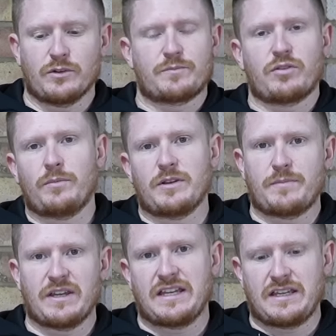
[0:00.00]
would probably
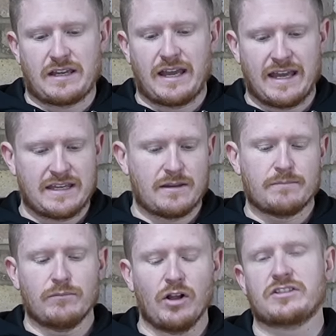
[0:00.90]
be a
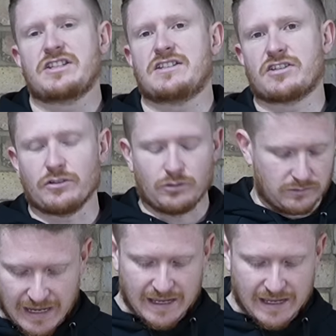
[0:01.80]
multi-tool.